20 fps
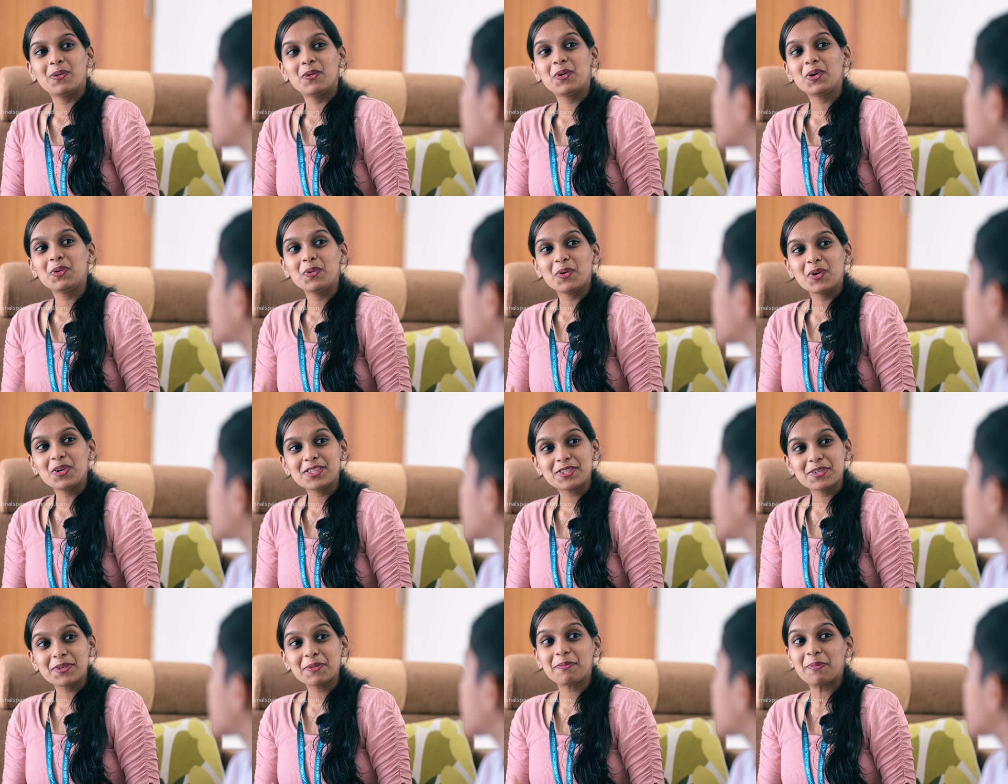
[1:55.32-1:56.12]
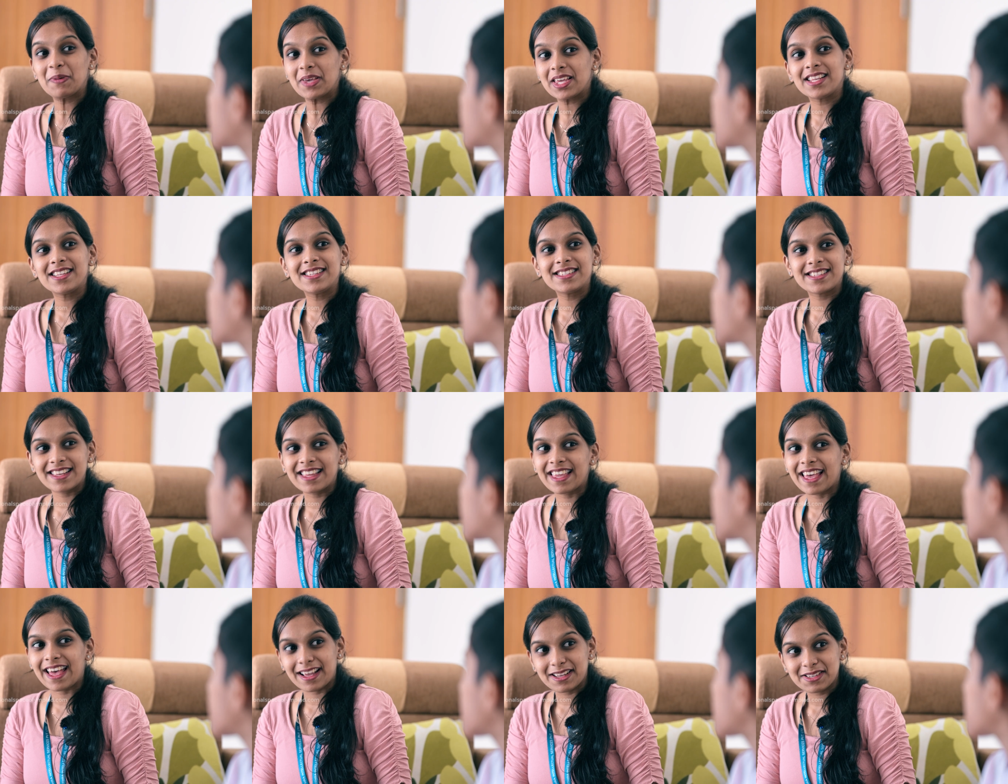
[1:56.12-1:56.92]
What was your parents'
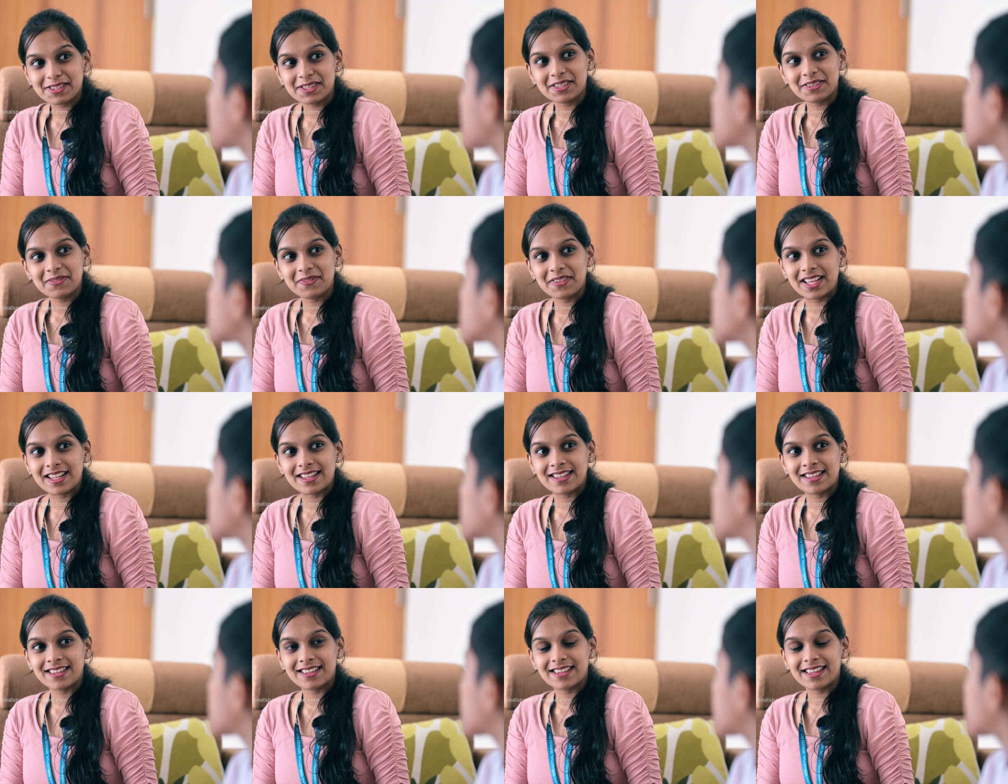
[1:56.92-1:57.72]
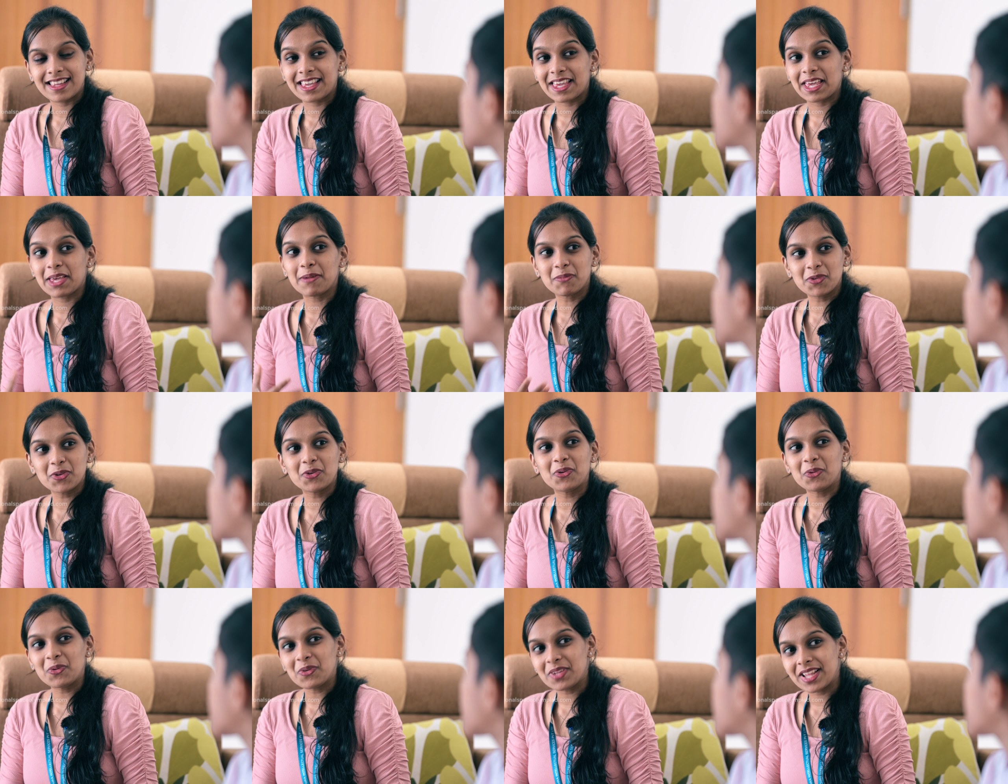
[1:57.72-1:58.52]
reaction when they came to
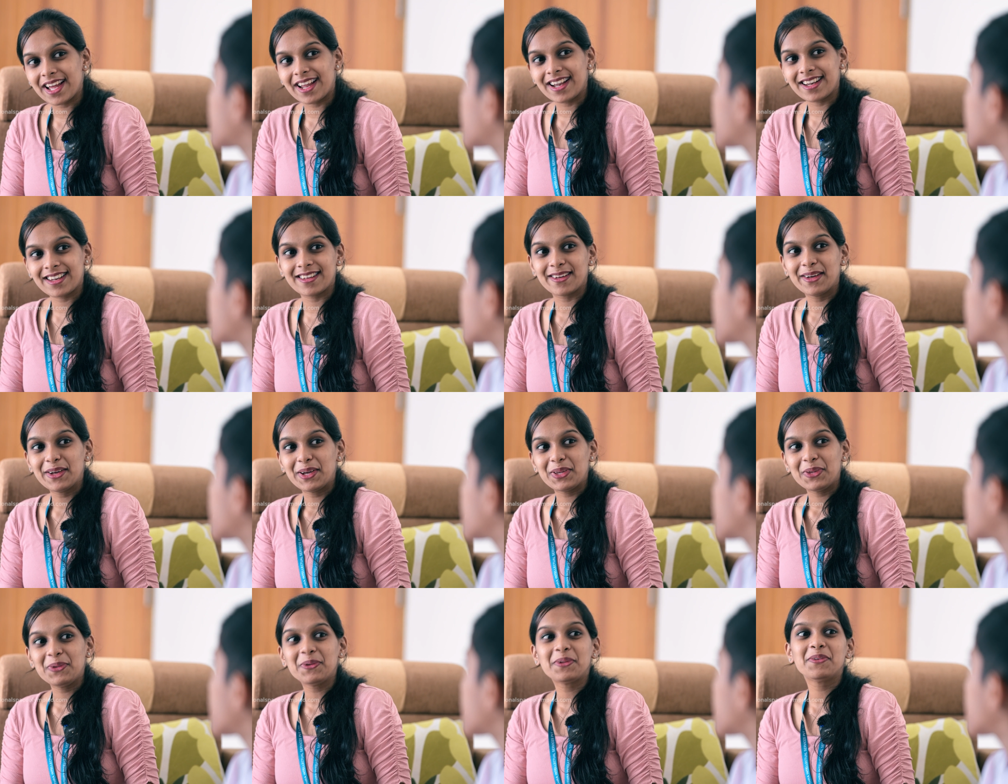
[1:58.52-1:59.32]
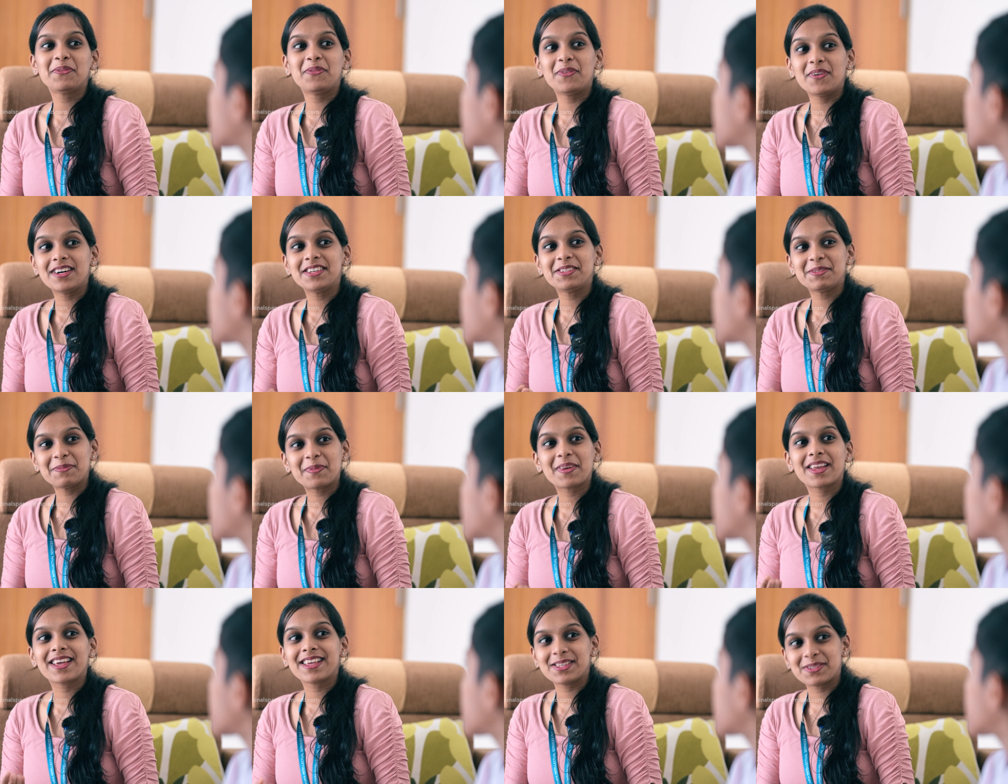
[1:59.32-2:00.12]
know that you're the first
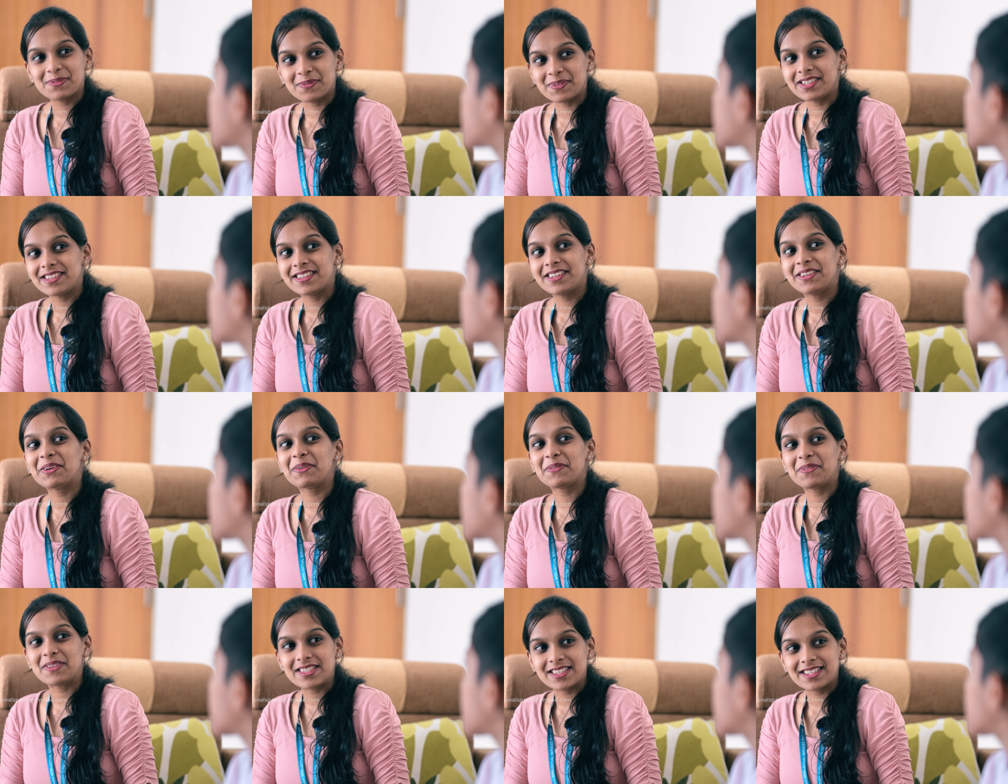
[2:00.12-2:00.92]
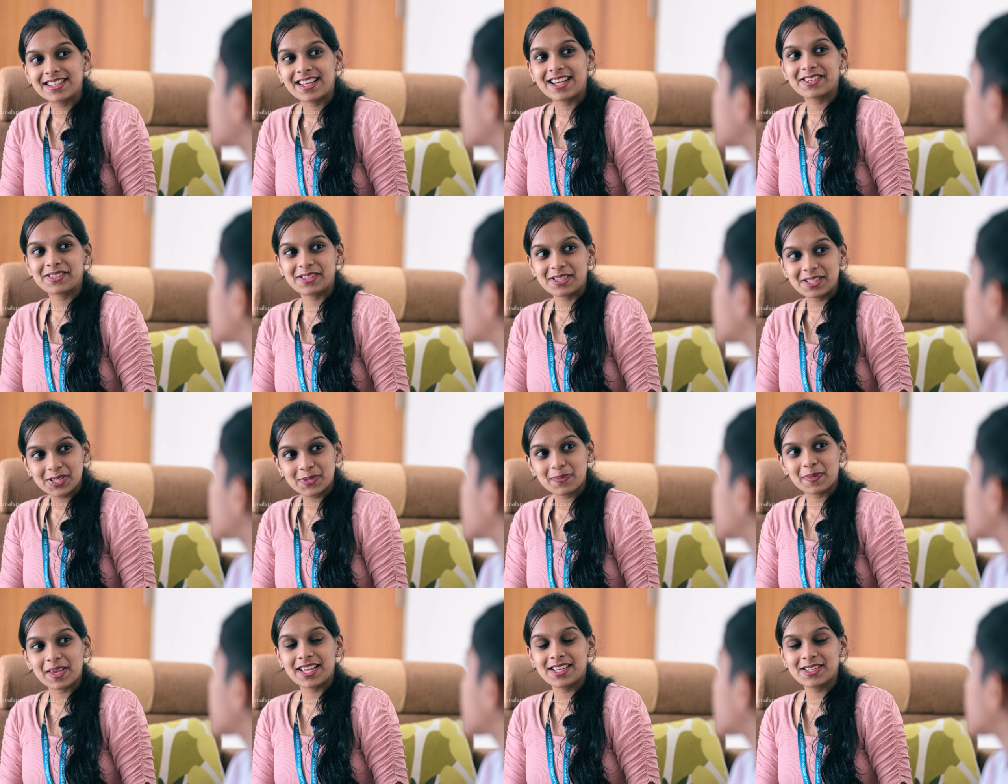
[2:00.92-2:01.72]
prize winner of International
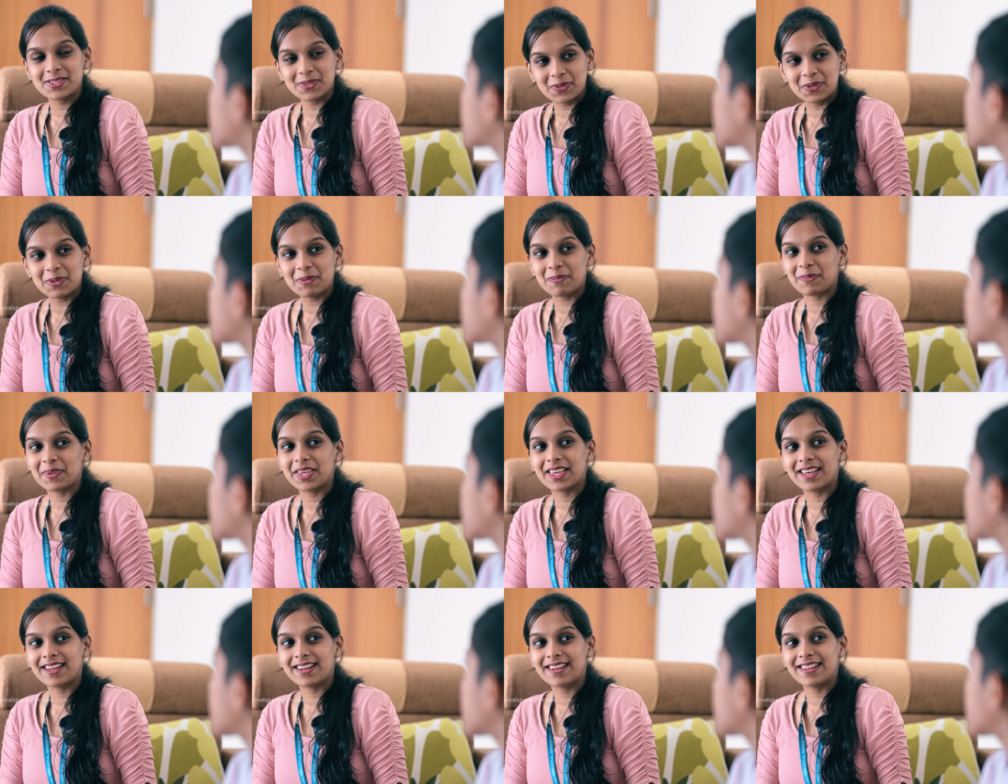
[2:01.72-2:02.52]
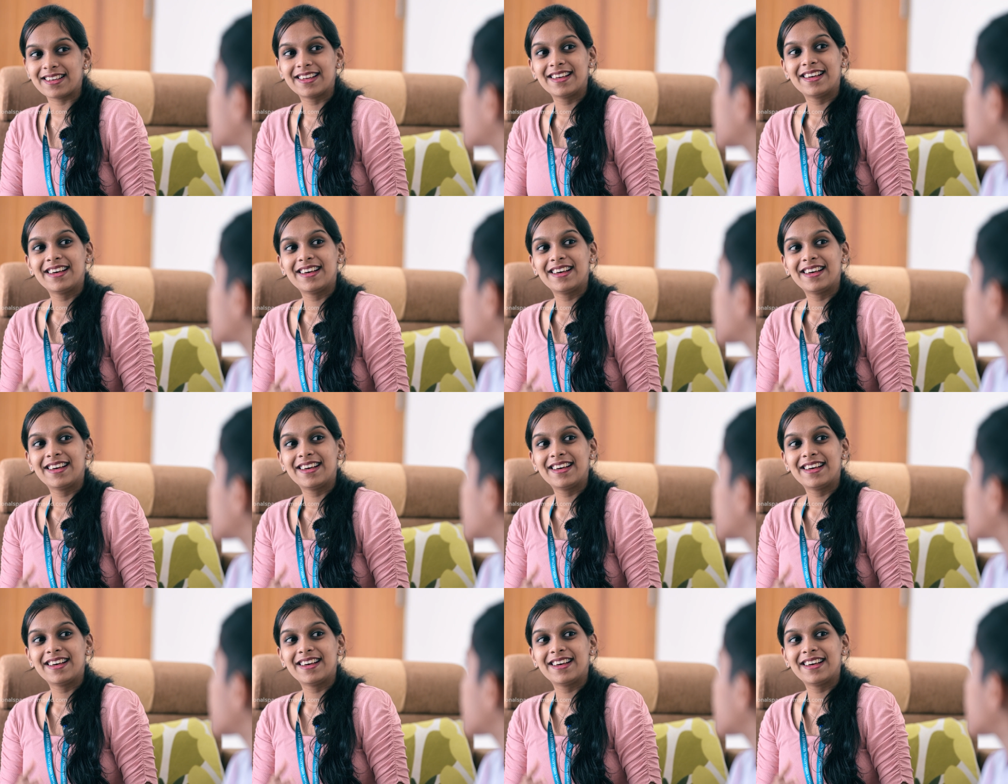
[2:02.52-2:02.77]
Space Olympiad